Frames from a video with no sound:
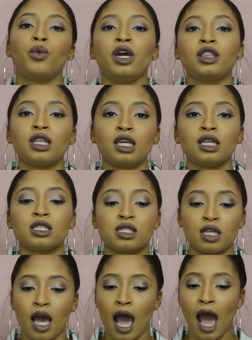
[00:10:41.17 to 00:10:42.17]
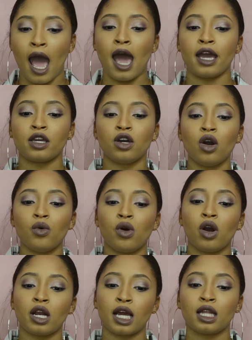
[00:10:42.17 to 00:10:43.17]
With this, I go
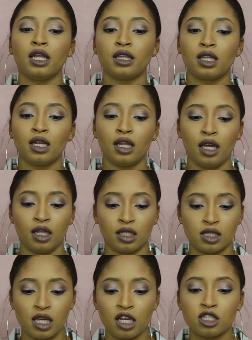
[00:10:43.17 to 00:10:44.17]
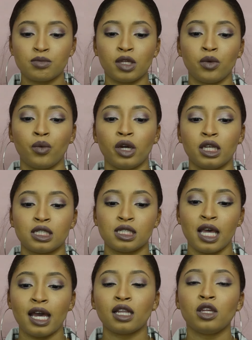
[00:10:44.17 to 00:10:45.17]
on, I click the link. It tells me what
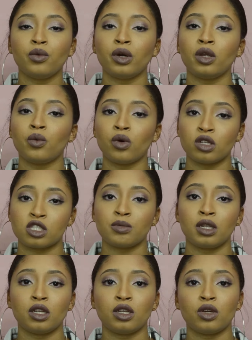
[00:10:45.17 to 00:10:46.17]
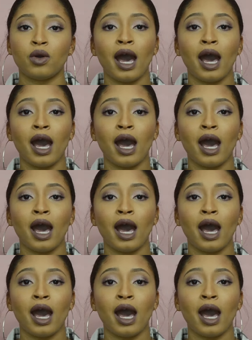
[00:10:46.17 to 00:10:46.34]
exactly what it wants me to do.